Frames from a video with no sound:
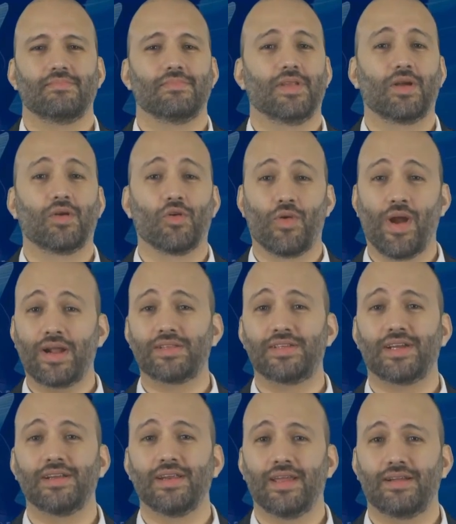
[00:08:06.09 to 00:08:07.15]
The correct
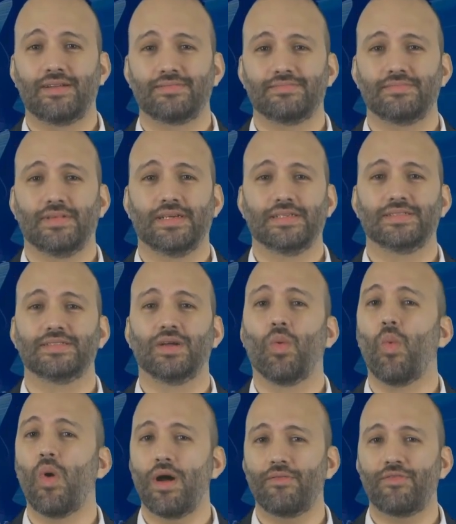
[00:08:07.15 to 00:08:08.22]
technique is the
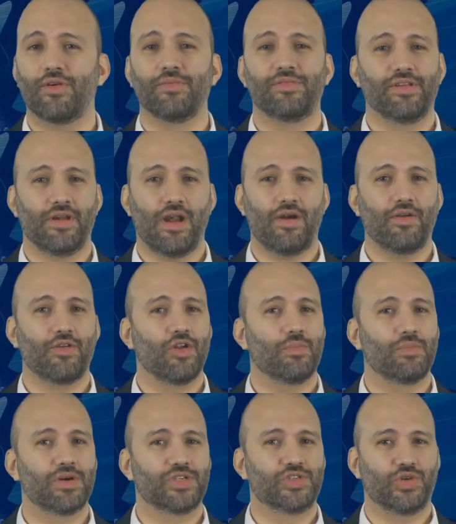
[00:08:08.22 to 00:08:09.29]
one from scenario
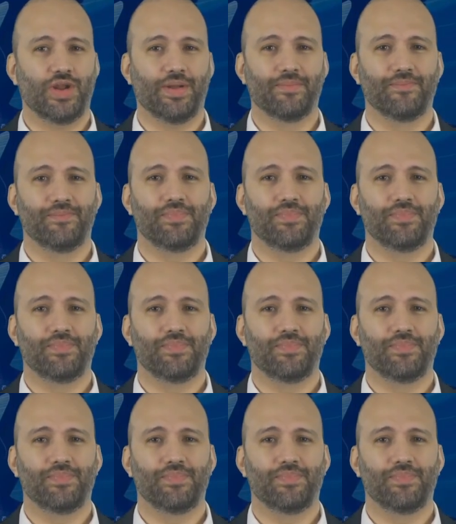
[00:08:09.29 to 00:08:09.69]
number 3,